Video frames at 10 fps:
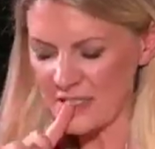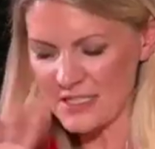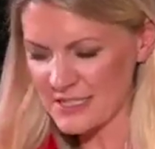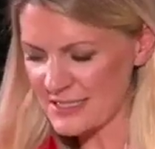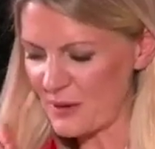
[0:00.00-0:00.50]

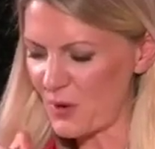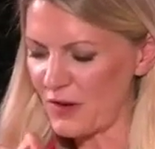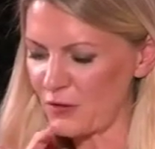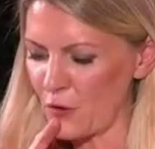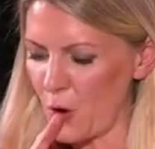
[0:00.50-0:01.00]
doesn't say where
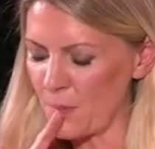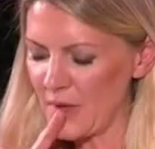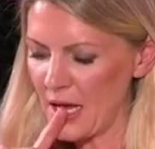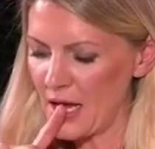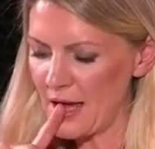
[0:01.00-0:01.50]
he's from.
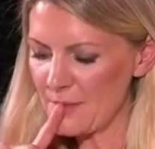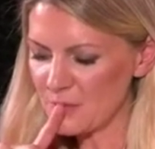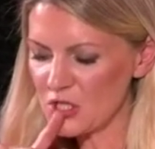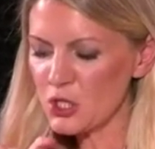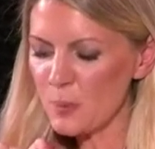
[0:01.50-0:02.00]

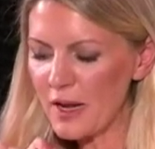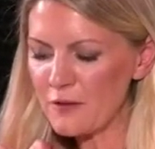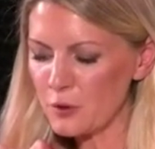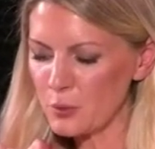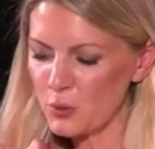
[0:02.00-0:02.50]
Do you play
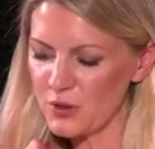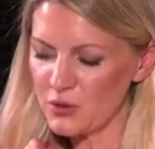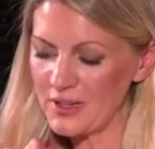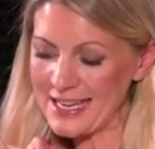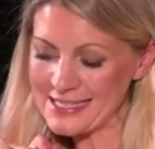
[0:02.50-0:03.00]
football with
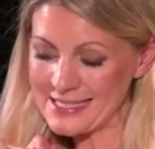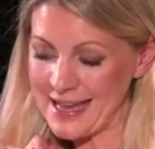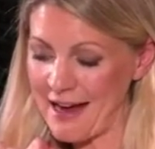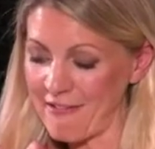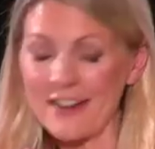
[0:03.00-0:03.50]
your kids,
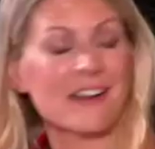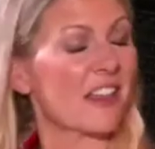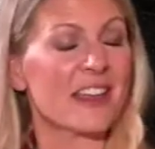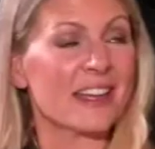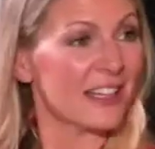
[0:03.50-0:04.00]
Gary? And
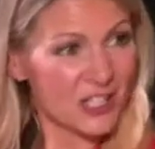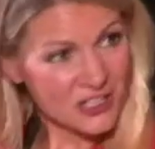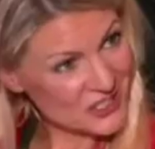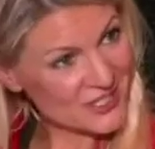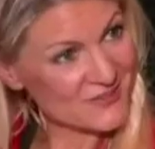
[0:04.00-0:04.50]
are they any good?